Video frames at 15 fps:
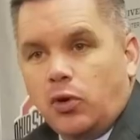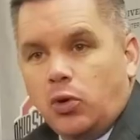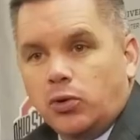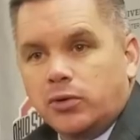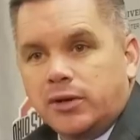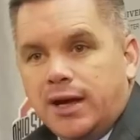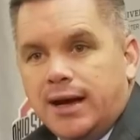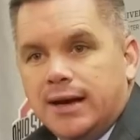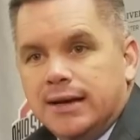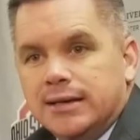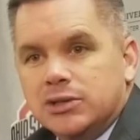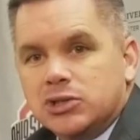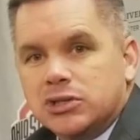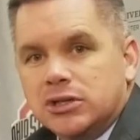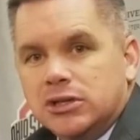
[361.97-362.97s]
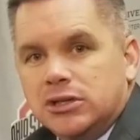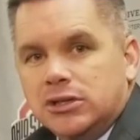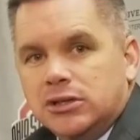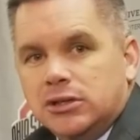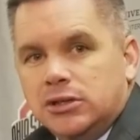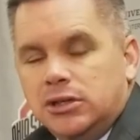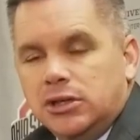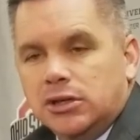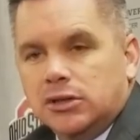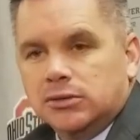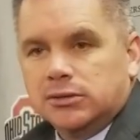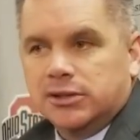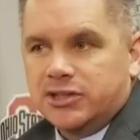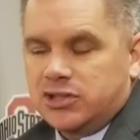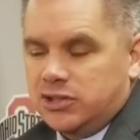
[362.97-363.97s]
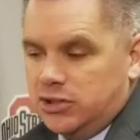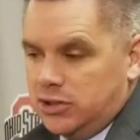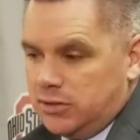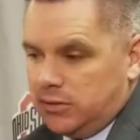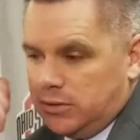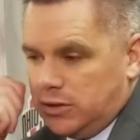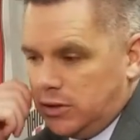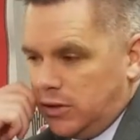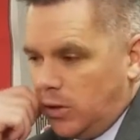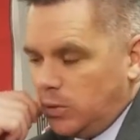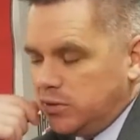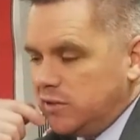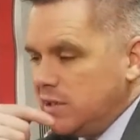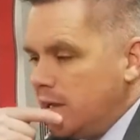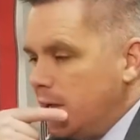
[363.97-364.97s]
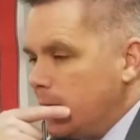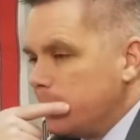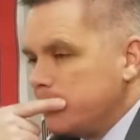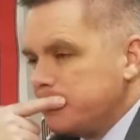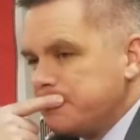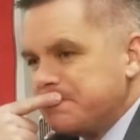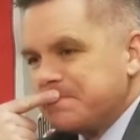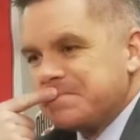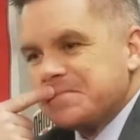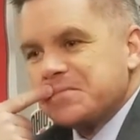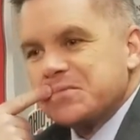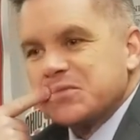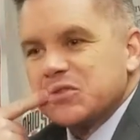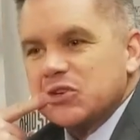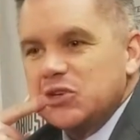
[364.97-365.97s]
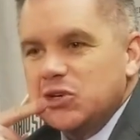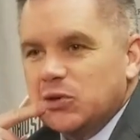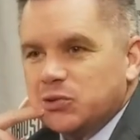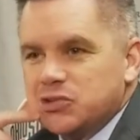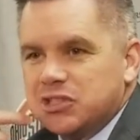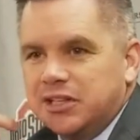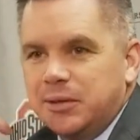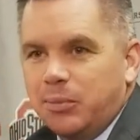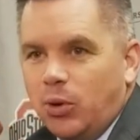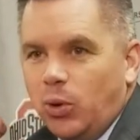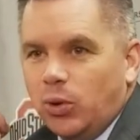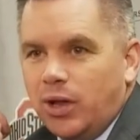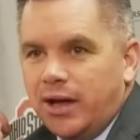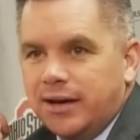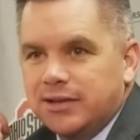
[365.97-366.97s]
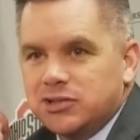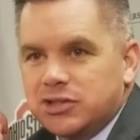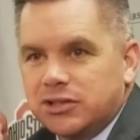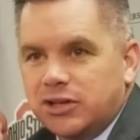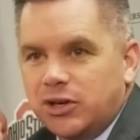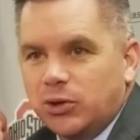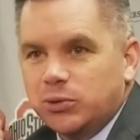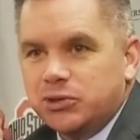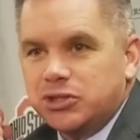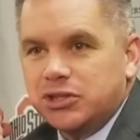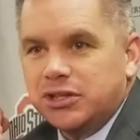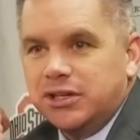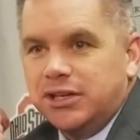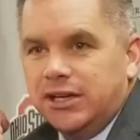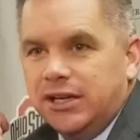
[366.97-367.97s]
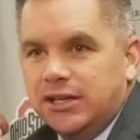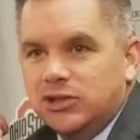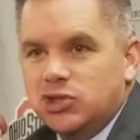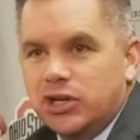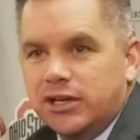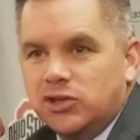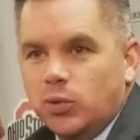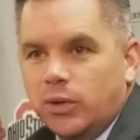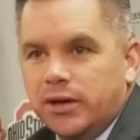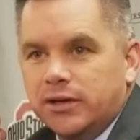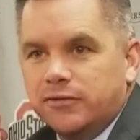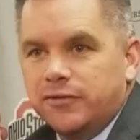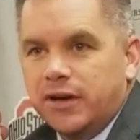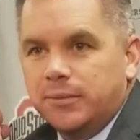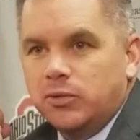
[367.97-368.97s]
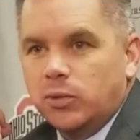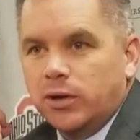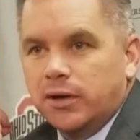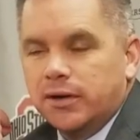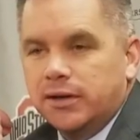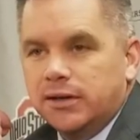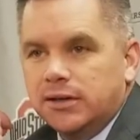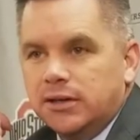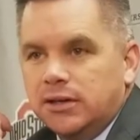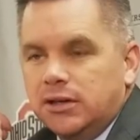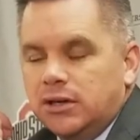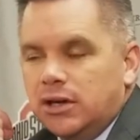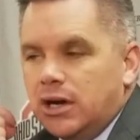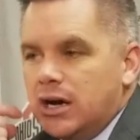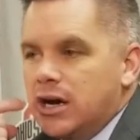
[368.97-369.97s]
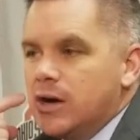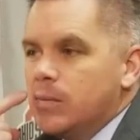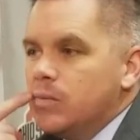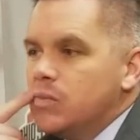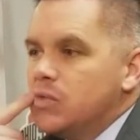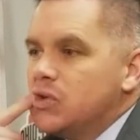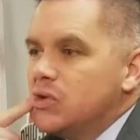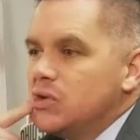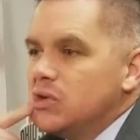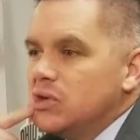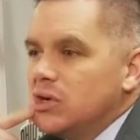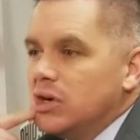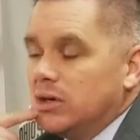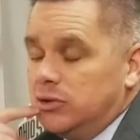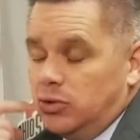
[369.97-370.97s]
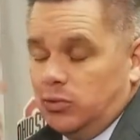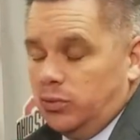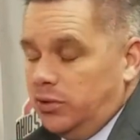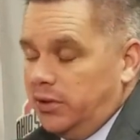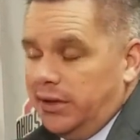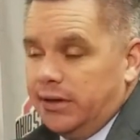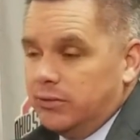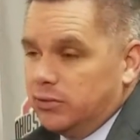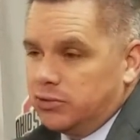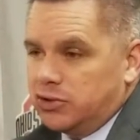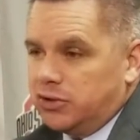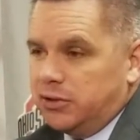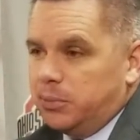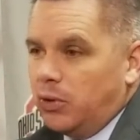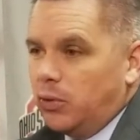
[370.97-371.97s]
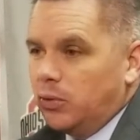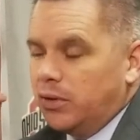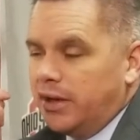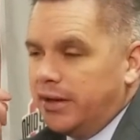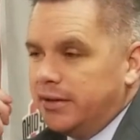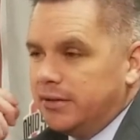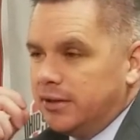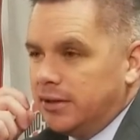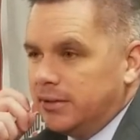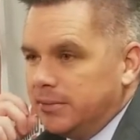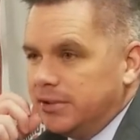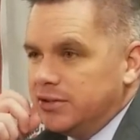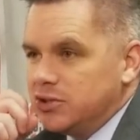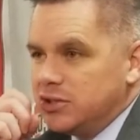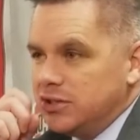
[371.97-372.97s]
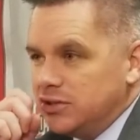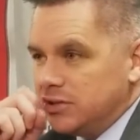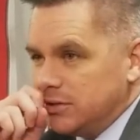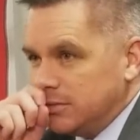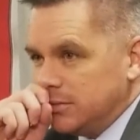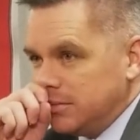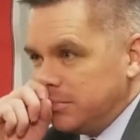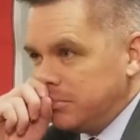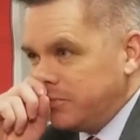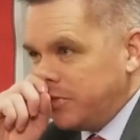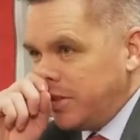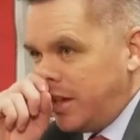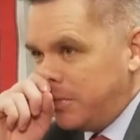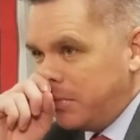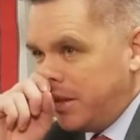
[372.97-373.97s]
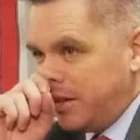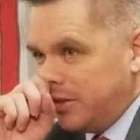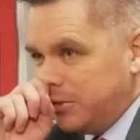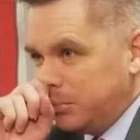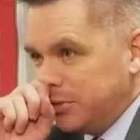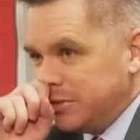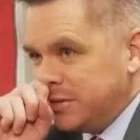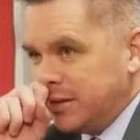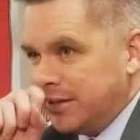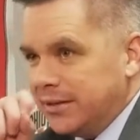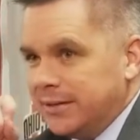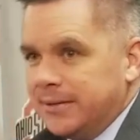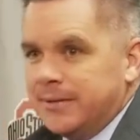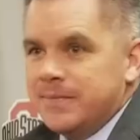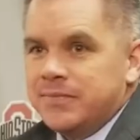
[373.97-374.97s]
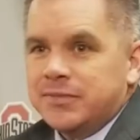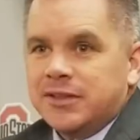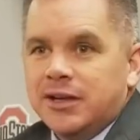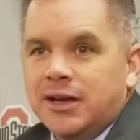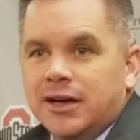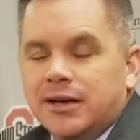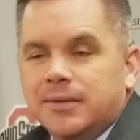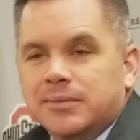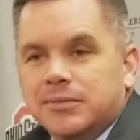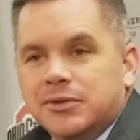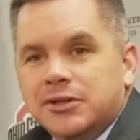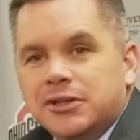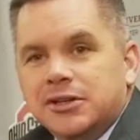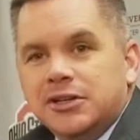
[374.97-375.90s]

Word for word: our older guys, you know, listen, you, you don't uh, you don't sleep a whole lot as a coach in January and February. Um, uh, you don't really ever sleep a whole lot uh, in season, for that matter. But uh, um,